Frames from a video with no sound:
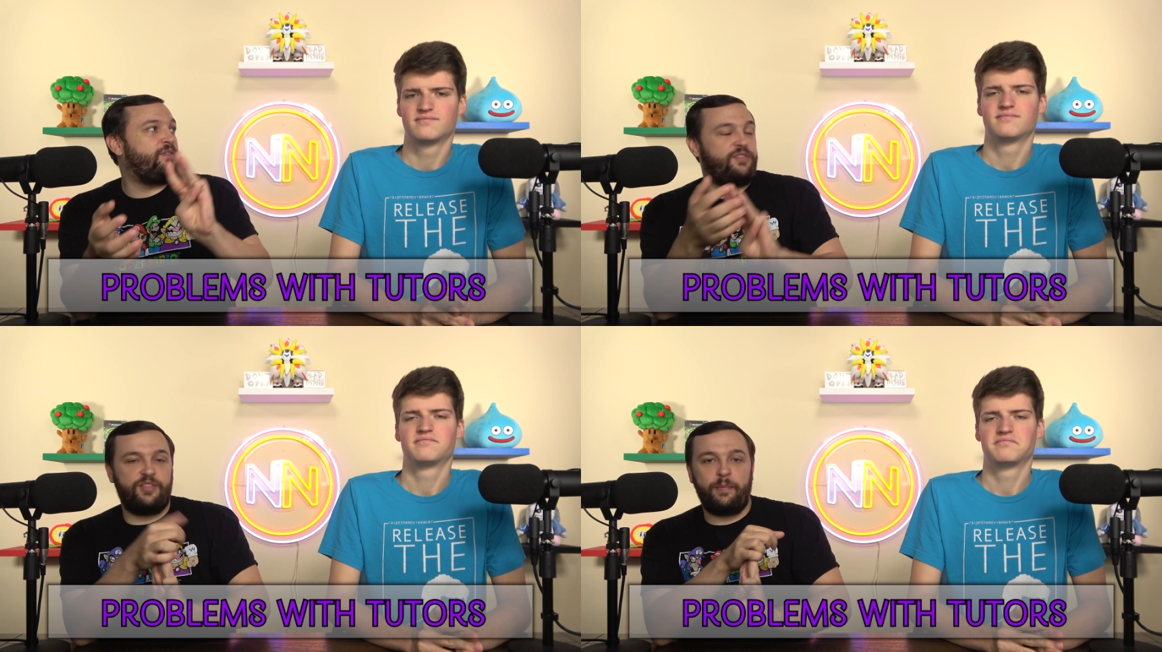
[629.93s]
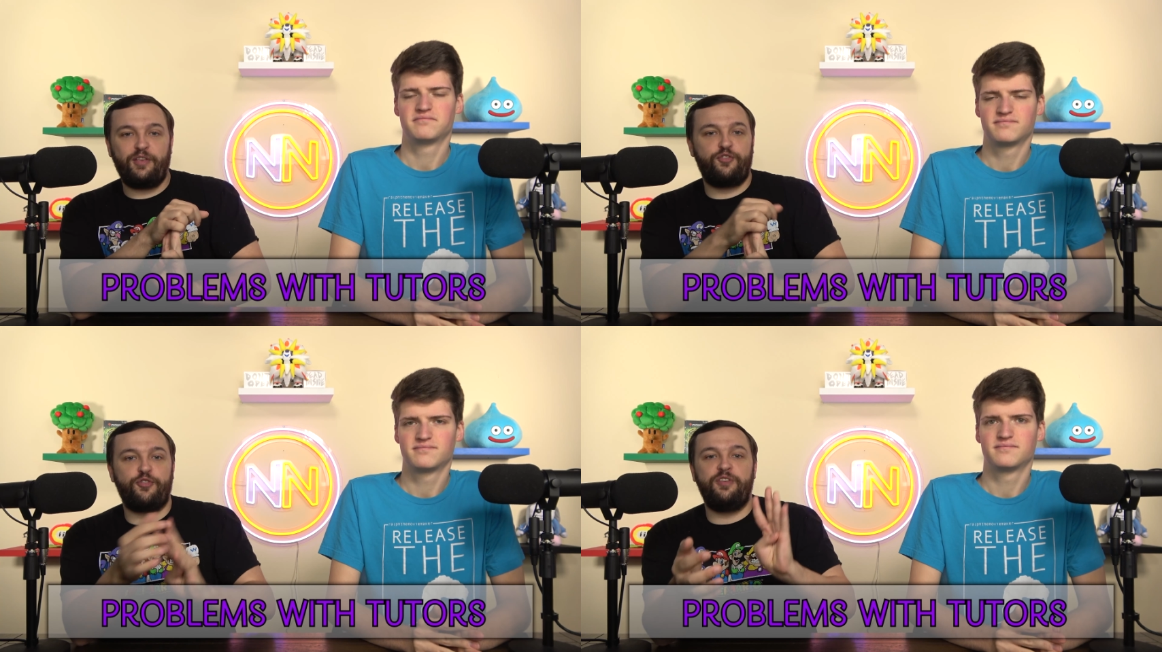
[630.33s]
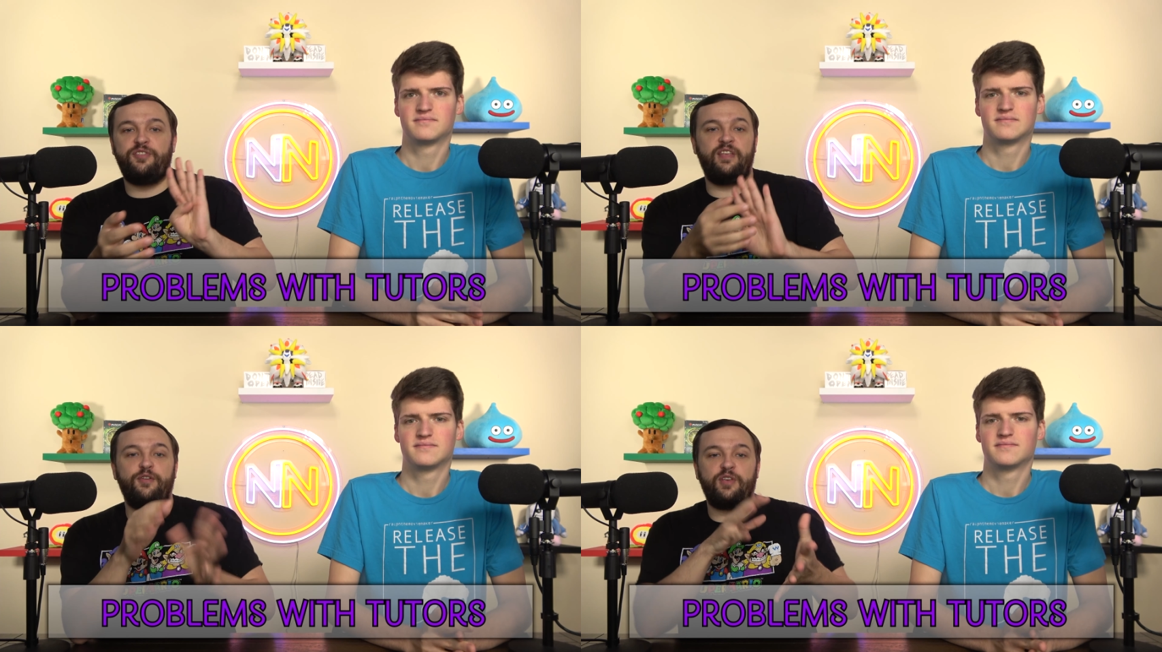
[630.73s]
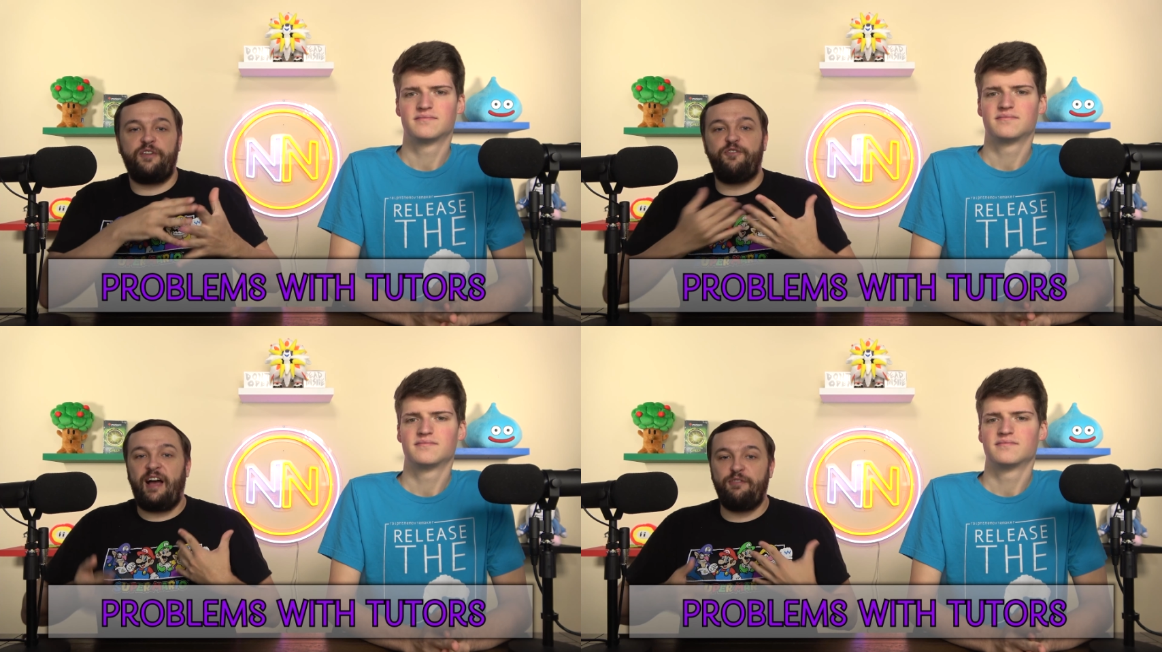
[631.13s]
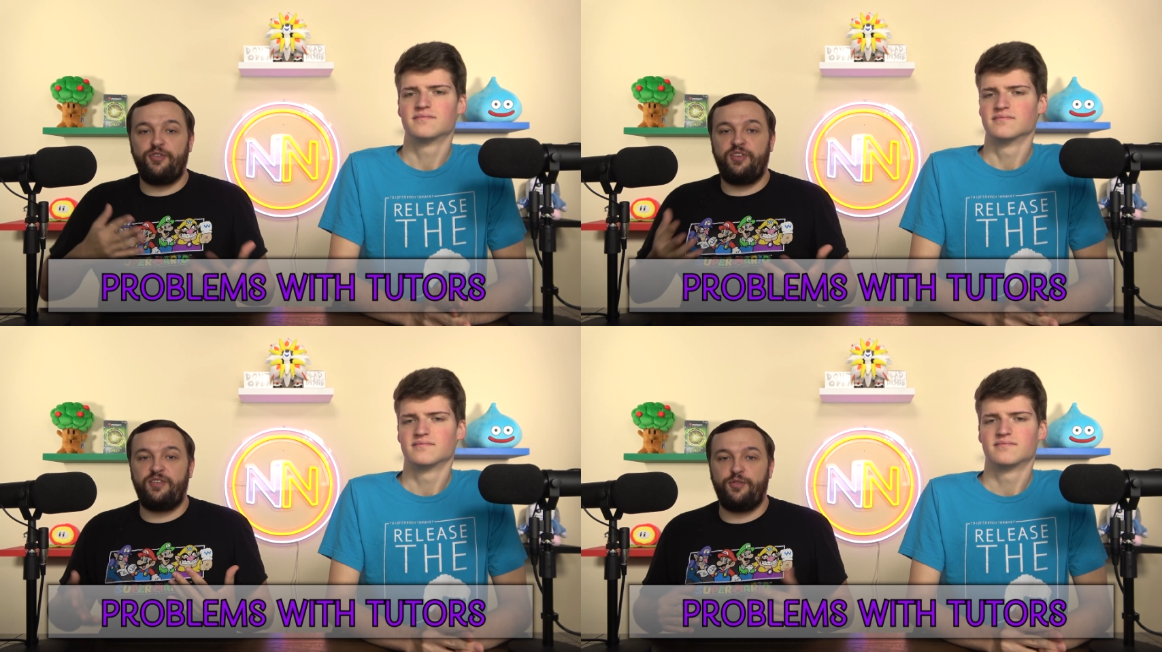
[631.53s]
Speaker 1: This is the best for this, and there's like five
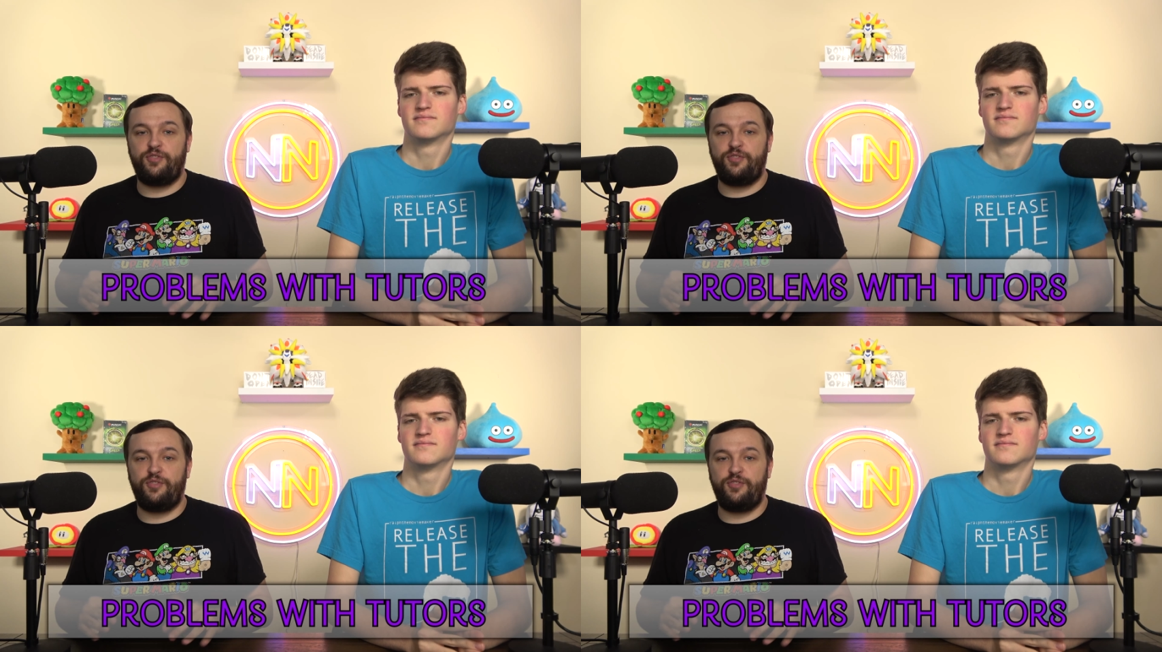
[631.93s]
or six or